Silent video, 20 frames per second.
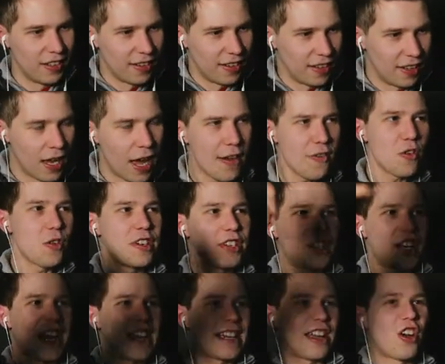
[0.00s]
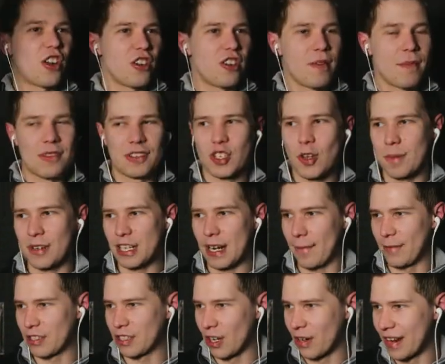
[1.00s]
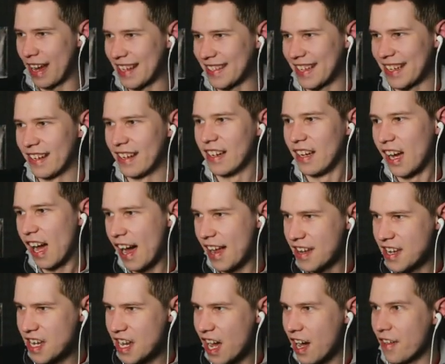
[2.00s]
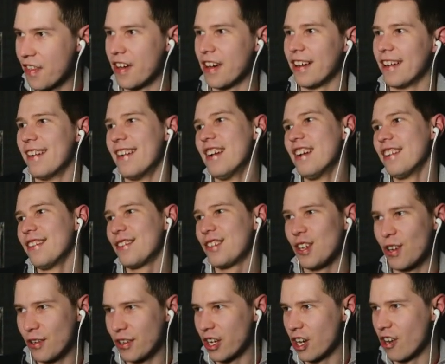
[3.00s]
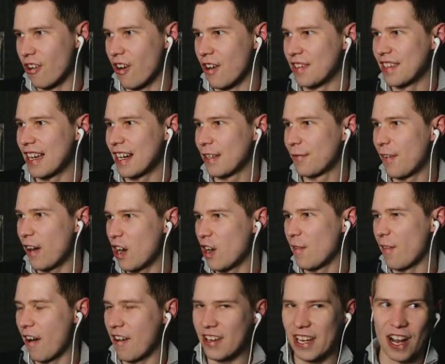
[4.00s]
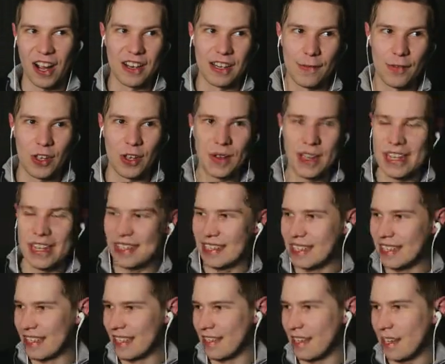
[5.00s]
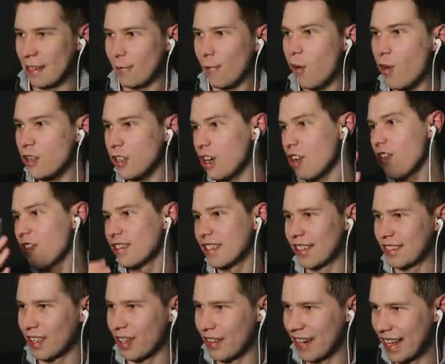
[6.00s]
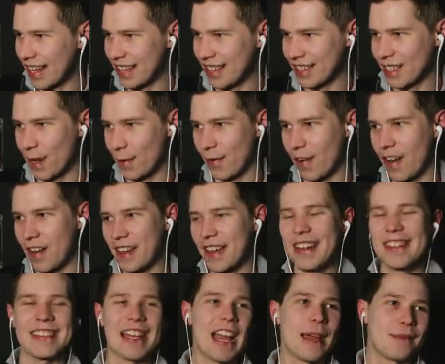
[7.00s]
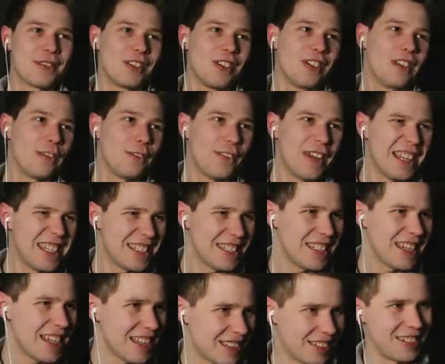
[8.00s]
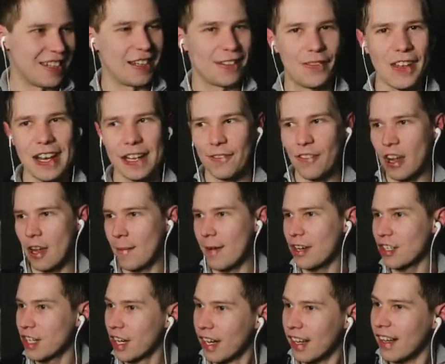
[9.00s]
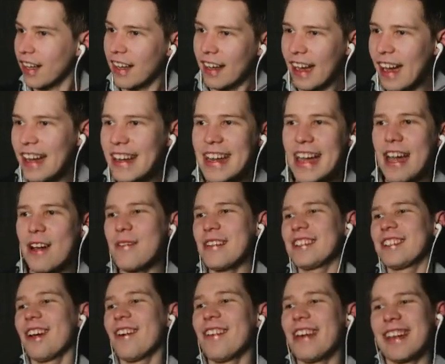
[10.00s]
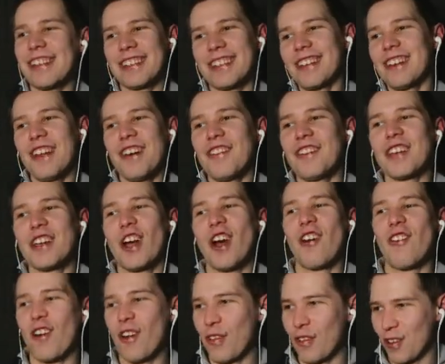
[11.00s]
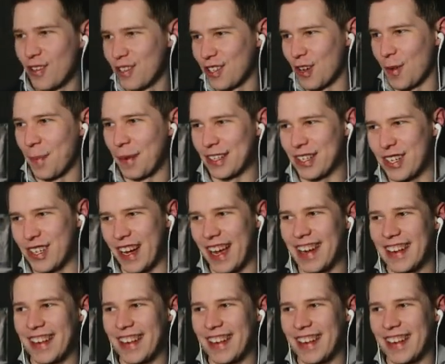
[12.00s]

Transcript: Everyone chant Connor in the super chat for donating another €2. That is very, very kind of you indeed. That's €4 he's donated so far. That is absolutely fantastic. Thanks very much. And now he's donated another euro through super chat.